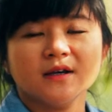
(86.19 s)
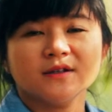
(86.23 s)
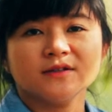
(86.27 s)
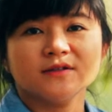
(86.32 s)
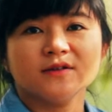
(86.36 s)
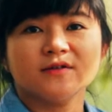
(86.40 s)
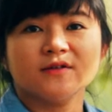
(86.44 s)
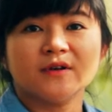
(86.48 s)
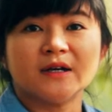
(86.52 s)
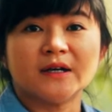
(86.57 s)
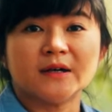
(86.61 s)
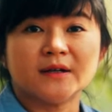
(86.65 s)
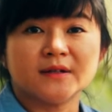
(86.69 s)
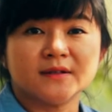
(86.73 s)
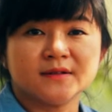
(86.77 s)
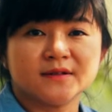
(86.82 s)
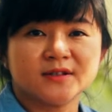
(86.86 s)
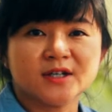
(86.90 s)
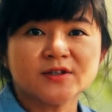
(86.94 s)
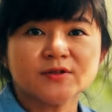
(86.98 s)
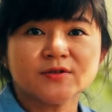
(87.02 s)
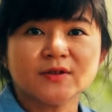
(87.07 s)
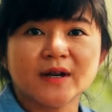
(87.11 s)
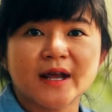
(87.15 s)
So
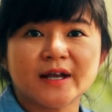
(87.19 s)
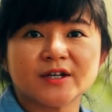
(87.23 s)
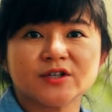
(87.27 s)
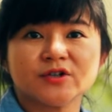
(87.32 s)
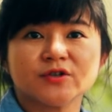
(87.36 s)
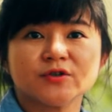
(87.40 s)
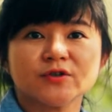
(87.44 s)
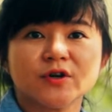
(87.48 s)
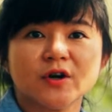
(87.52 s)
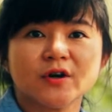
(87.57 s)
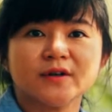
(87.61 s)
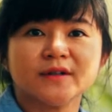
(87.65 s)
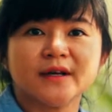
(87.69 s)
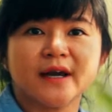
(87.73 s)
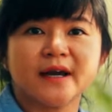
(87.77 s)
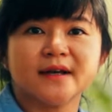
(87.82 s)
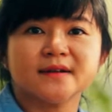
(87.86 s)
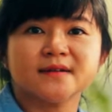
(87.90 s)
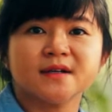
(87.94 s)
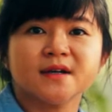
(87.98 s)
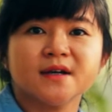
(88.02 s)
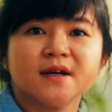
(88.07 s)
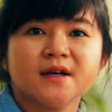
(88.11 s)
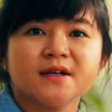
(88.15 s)
just to let you know
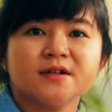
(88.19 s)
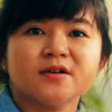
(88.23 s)
that